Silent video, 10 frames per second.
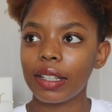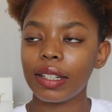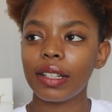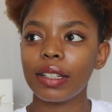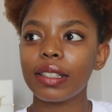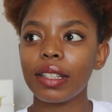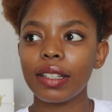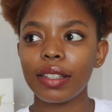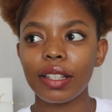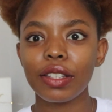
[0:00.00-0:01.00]
It does.
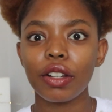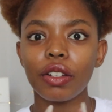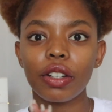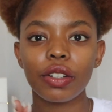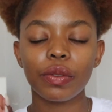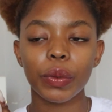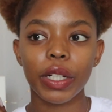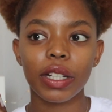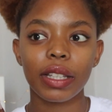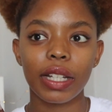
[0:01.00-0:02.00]
It's a lot of
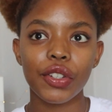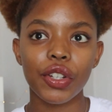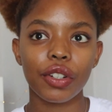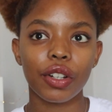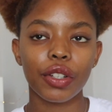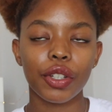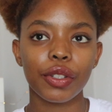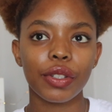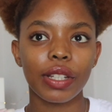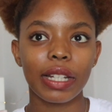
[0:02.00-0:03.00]
work that you're not
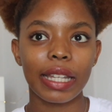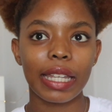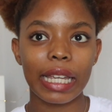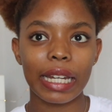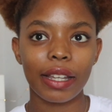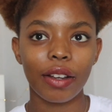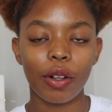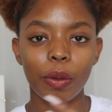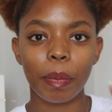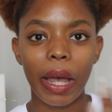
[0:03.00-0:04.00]
used to like getting
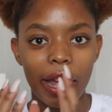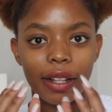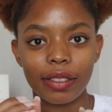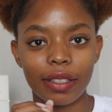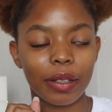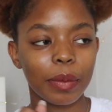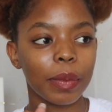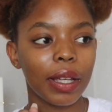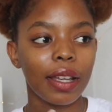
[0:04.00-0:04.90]
all piled up.